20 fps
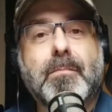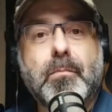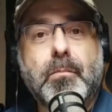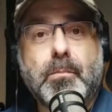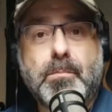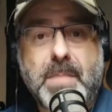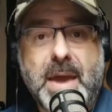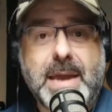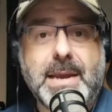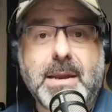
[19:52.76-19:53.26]

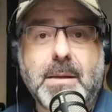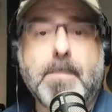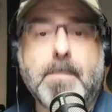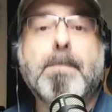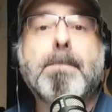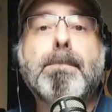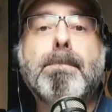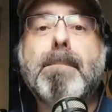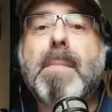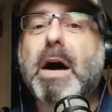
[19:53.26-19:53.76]
made it
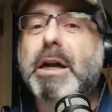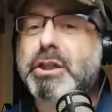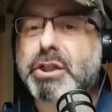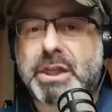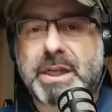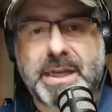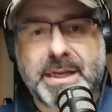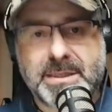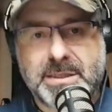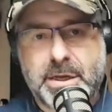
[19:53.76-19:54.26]
much
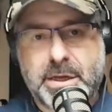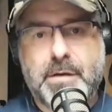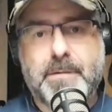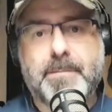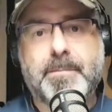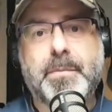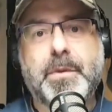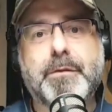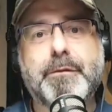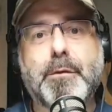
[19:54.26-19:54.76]
easier
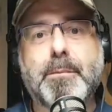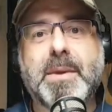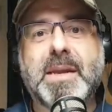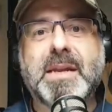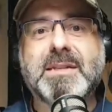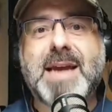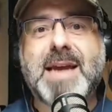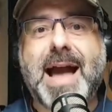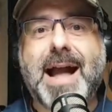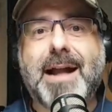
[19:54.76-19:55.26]
for me to
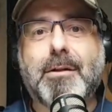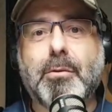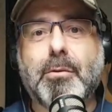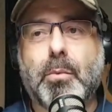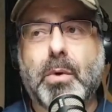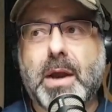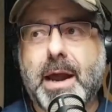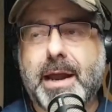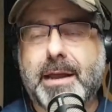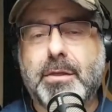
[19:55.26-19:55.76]
tackle
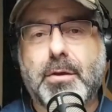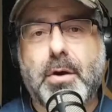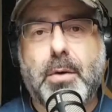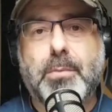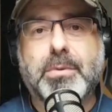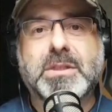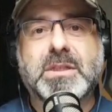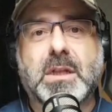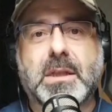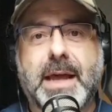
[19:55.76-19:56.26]
what I thought
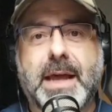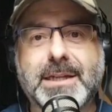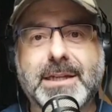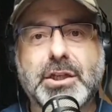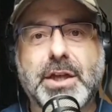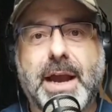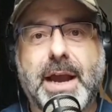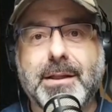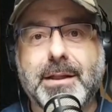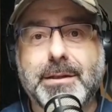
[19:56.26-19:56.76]
was the last
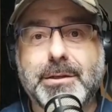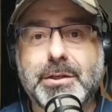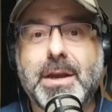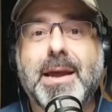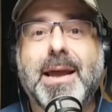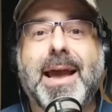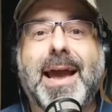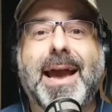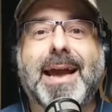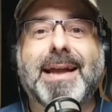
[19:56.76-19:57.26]
challenge.
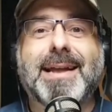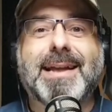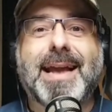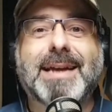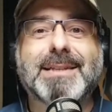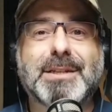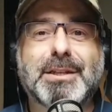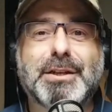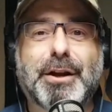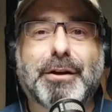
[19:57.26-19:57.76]
And
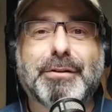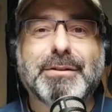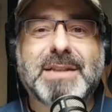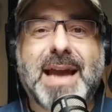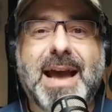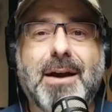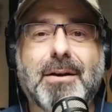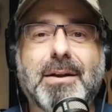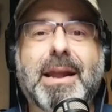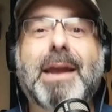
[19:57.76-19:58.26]
as it turns
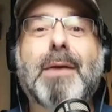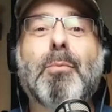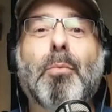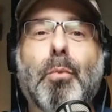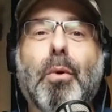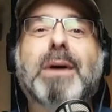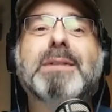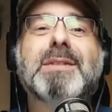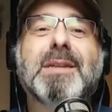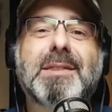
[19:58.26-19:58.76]
out, it
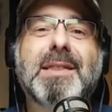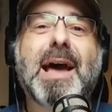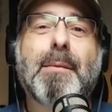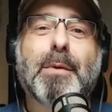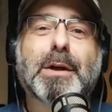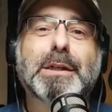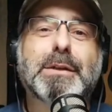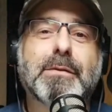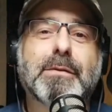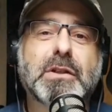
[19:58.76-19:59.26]
wasn't that
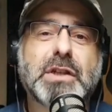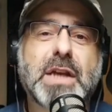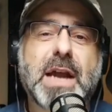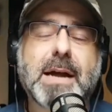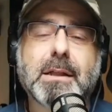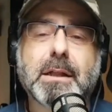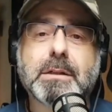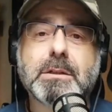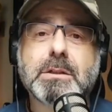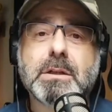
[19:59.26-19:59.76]
much of a
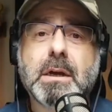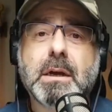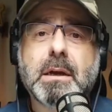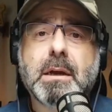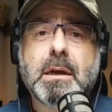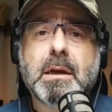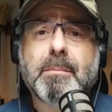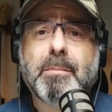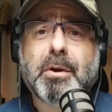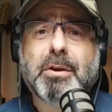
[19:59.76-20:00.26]
challenge
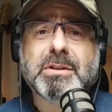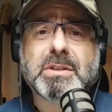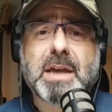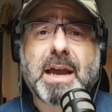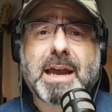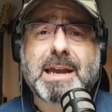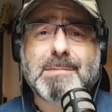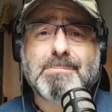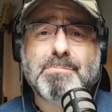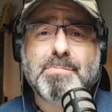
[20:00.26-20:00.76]
because
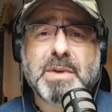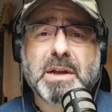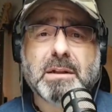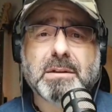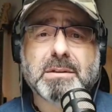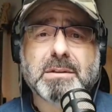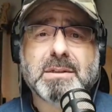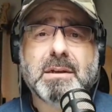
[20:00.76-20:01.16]
I had built